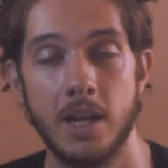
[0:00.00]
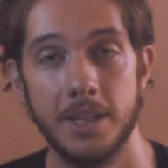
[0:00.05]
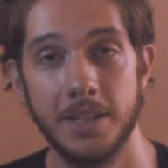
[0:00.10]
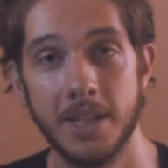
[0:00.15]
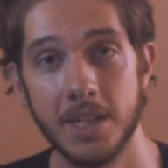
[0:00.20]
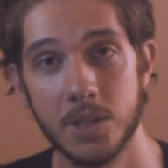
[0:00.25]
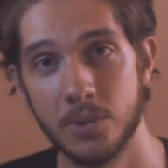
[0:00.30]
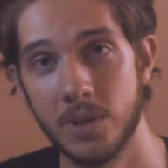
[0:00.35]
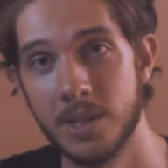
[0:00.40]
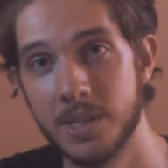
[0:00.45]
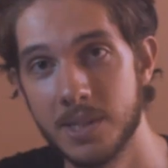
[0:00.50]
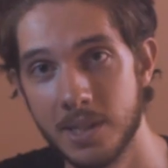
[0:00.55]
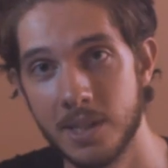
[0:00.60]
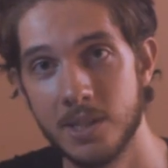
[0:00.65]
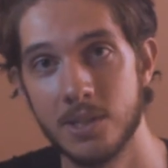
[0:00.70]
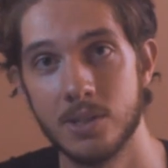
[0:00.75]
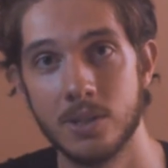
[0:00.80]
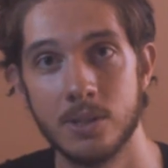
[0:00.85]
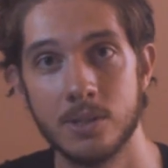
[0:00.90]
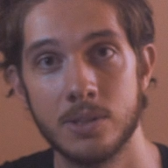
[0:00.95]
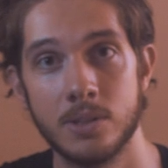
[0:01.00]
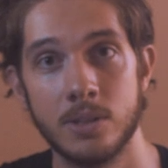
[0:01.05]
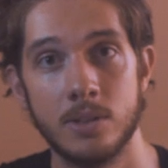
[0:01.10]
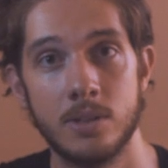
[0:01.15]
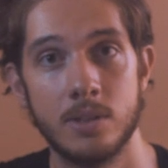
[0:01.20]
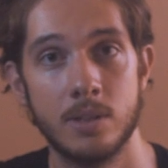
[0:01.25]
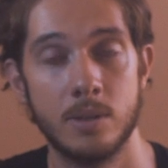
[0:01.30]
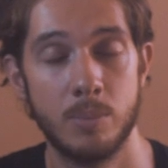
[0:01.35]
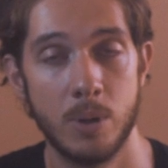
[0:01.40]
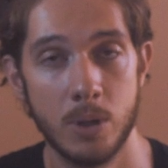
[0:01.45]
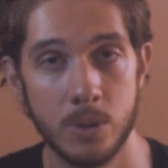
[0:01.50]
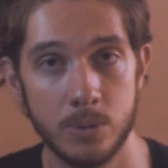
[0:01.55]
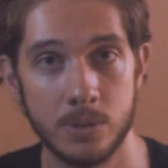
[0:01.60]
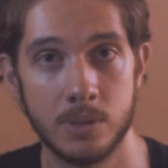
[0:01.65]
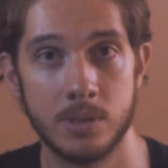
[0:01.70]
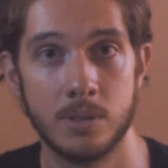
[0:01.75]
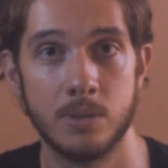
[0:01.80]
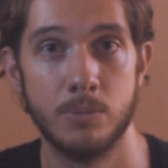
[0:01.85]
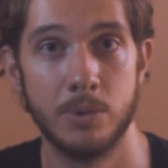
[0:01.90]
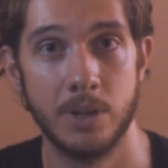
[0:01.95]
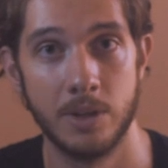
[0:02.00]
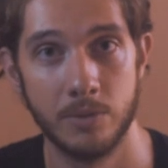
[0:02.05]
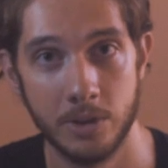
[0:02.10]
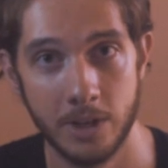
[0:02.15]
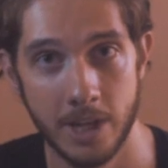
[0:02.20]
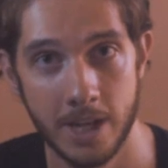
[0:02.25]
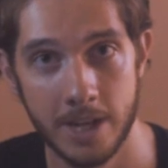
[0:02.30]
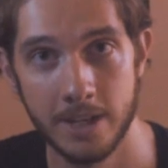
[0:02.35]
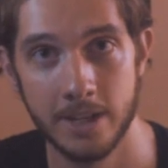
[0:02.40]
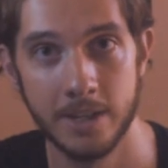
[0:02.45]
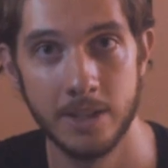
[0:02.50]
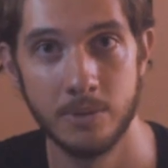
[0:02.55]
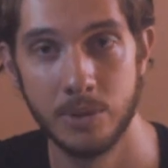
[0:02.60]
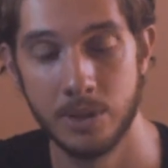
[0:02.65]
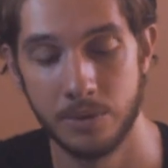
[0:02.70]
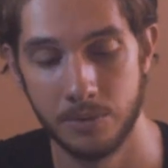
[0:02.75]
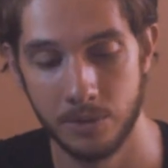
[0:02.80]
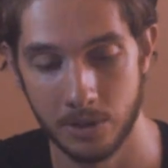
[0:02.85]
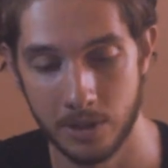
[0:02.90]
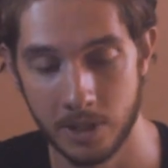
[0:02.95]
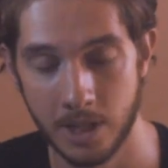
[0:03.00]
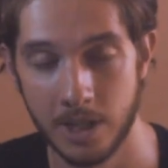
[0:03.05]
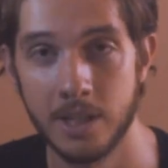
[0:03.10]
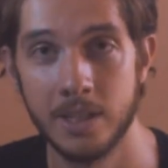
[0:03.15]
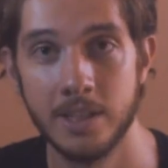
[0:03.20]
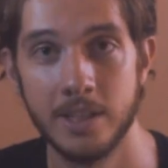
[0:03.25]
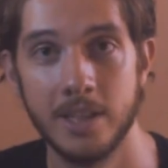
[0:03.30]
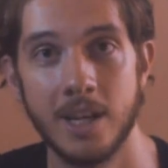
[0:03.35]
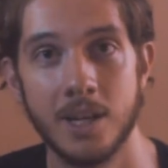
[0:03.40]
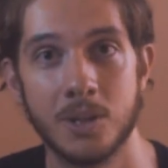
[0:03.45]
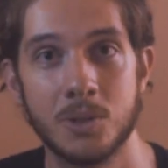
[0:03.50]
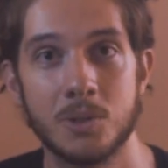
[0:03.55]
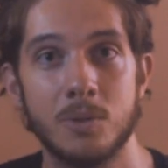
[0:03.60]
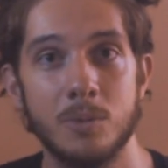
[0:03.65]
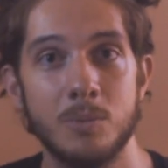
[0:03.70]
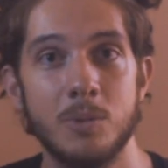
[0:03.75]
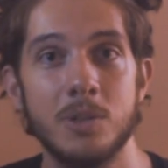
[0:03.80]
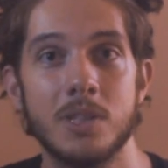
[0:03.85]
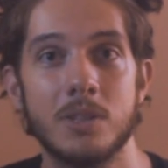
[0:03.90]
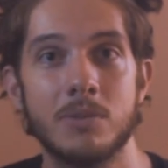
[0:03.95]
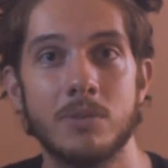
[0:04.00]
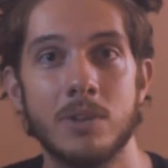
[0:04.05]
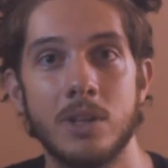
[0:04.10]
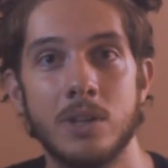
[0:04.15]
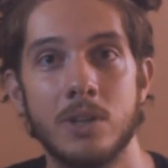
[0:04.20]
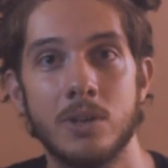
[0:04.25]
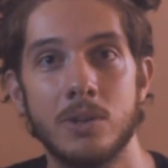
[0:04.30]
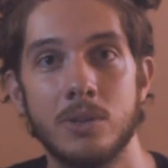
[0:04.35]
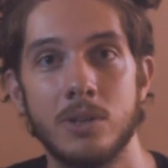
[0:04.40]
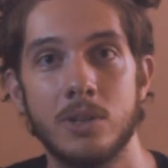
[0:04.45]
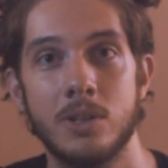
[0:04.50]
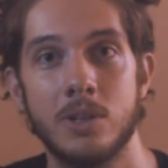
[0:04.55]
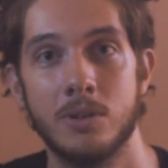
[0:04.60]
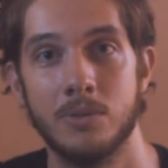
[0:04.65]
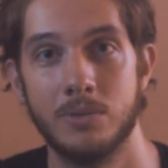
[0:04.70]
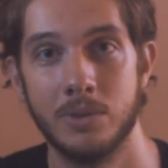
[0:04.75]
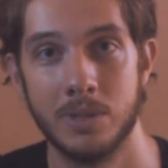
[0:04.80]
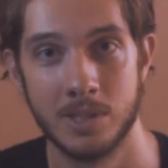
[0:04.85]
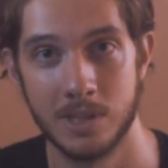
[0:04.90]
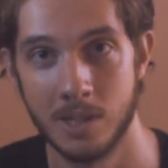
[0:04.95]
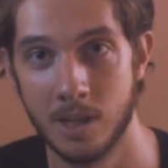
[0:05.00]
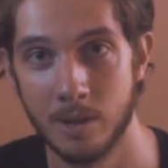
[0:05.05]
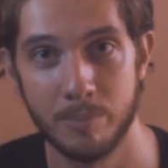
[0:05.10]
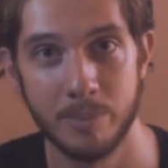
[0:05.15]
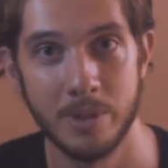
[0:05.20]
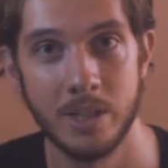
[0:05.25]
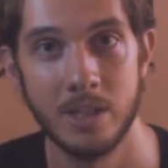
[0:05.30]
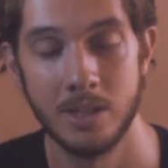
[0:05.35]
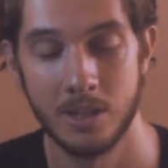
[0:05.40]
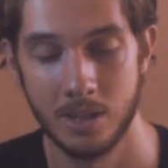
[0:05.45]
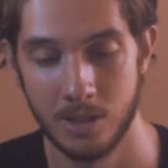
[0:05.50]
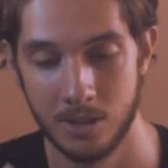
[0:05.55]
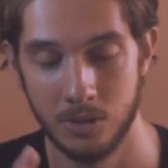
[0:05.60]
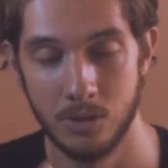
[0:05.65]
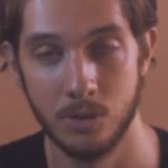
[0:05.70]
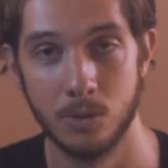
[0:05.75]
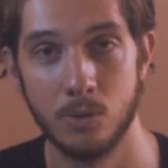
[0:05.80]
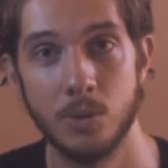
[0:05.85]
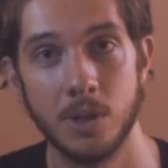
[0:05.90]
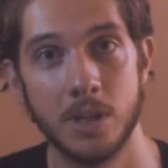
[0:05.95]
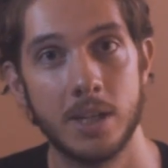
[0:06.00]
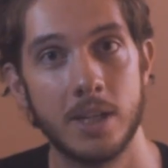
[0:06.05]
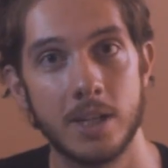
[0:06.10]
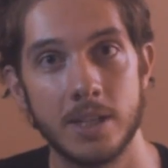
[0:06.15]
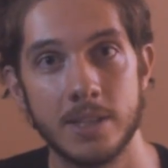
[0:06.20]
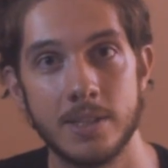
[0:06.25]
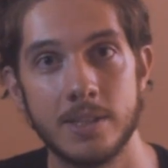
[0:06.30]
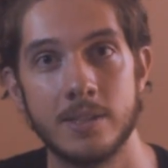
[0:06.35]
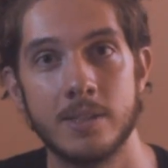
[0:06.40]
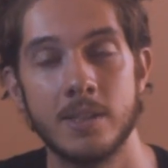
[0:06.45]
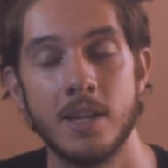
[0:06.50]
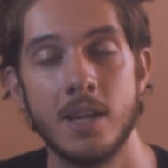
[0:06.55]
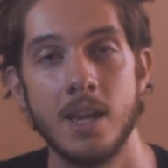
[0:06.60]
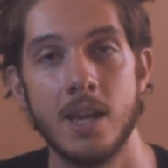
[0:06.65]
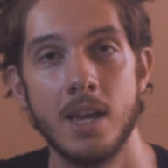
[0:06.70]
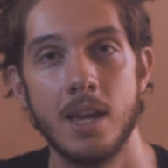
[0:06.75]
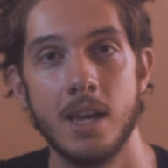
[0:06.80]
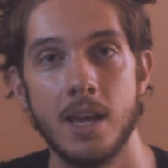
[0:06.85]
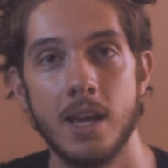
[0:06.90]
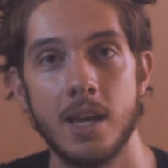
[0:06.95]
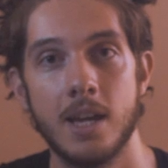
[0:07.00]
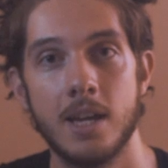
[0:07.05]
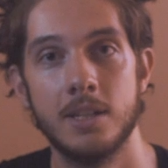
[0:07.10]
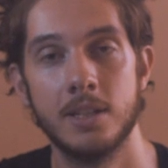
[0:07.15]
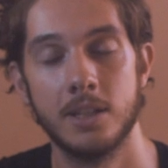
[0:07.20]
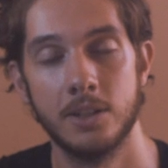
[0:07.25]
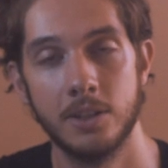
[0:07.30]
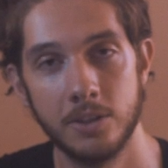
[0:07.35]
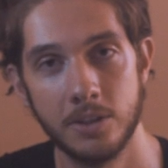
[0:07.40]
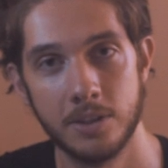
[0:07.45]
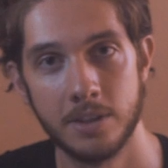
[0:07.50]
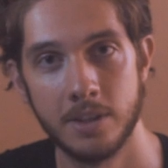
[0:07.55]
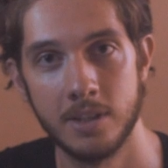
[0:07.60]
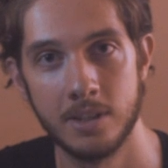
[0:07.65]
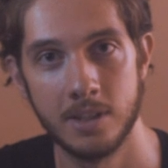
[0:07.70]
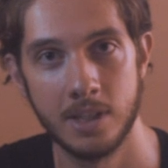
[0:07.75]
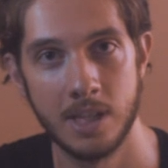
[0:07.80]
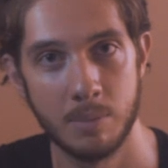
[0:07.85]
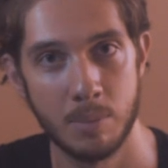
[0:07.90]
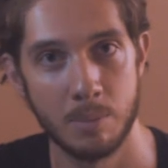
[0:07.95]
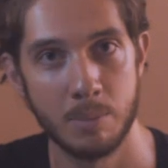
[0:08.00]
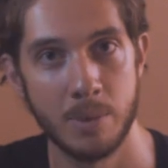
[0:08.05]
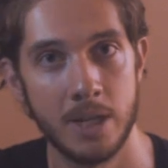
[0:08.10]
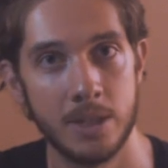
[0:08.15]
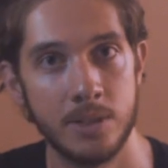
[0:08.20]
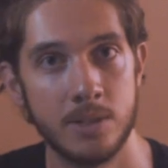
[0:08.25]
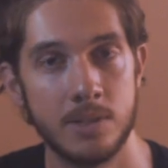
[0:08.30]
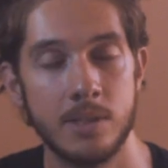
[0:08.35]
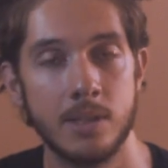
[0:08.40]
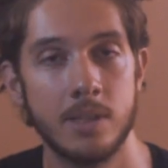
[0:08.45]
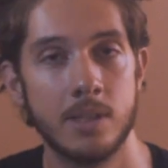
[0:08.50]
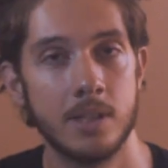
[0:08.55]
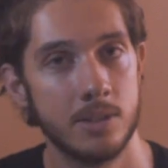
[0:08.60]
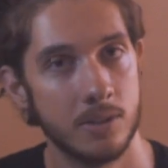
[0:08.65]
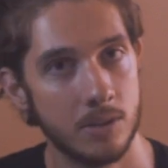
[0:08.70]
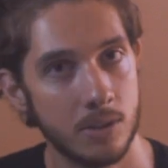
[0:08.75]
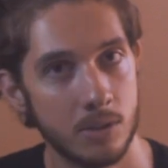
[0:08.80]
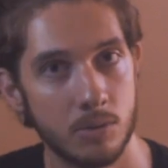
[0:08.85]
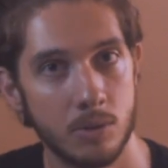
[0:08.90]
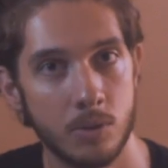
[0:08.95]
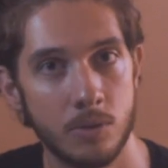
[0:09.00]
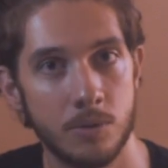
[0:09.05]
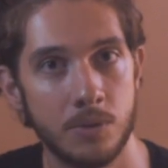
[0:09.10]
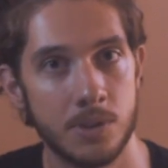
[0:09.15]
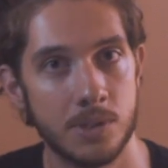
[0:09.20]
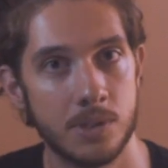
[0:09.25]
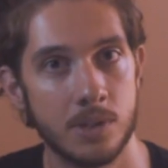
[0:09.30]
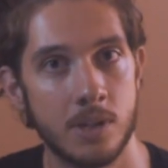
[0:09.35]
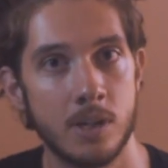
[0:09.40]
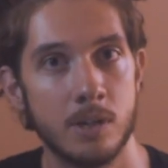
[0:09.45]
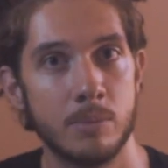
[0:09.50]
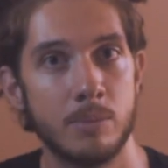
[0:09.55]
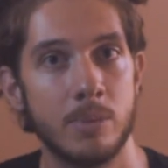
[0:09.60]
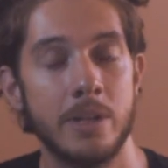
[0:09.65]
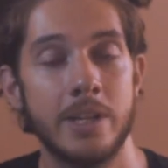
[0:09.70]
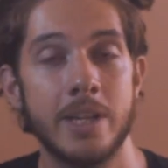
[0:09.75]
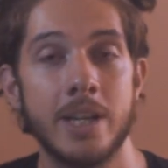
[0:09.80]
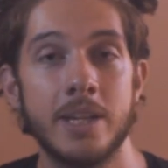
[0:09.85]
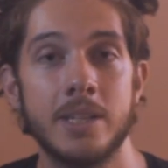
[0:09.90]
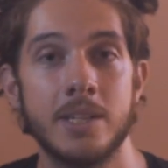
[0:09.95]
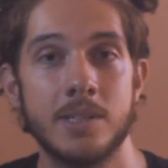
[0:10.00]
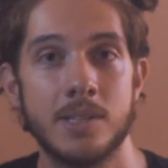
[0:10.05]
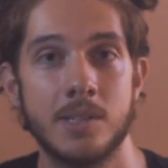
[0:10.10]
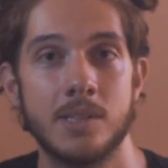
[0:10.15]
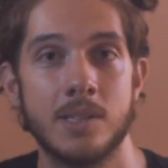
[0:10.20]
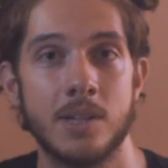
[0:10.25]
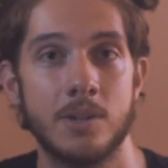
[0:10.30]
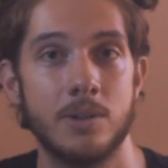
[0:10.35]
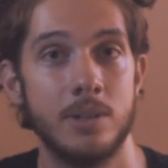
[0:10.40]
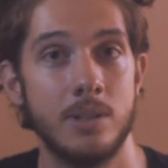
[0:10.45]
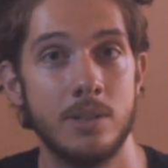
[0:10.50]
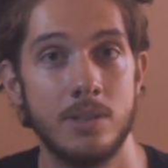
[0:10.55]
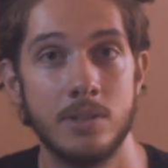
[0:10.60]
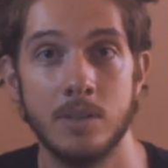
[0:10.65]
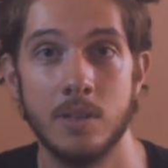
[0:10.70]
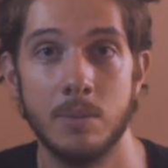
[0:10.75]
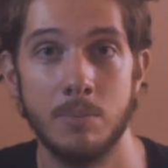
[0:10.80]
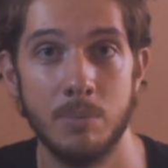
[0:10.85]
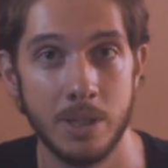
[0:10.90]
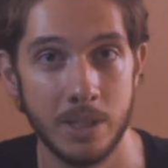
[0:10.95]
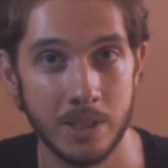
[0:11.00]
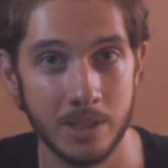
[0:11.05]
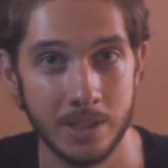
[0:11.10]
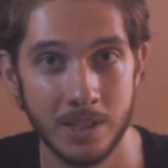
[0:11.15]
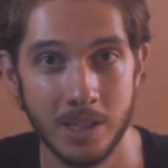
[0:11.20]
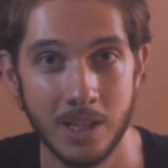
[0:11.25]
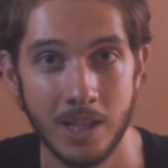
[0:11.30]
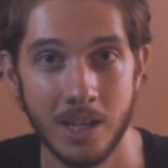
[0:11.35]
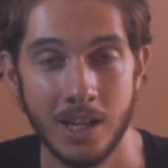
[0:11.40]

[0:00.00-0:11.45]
And that translates also to post. Whenever you're editing, whenever you're cutting the actual music video, if it's upbeat, do quick cuts. And another thing to keep in mind is to cut to the groove of the song, but not necessarily to the beat.